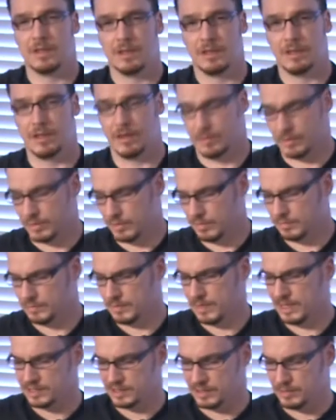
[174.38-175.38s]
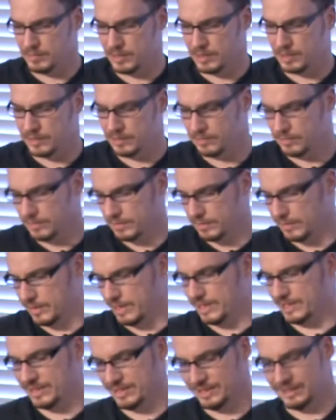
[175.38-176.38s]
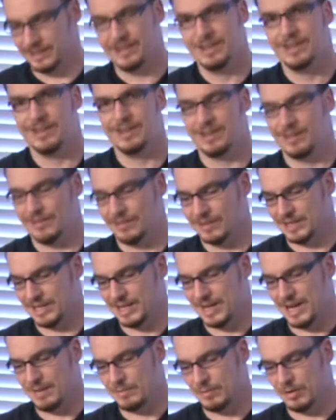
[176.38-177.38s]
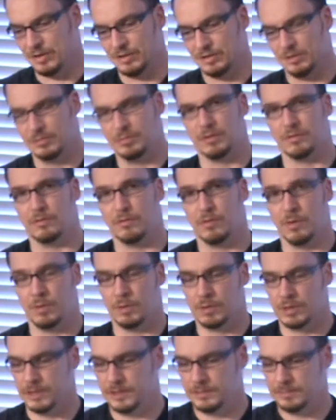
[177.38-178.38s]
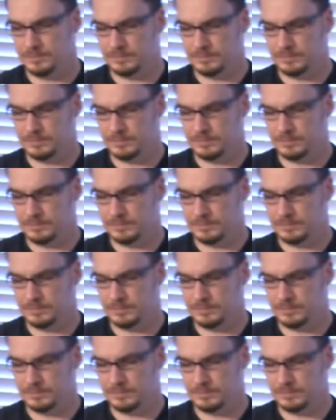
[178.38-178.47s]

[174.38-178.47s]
There we go. That's the better configuration. You want the camera a little bit forward.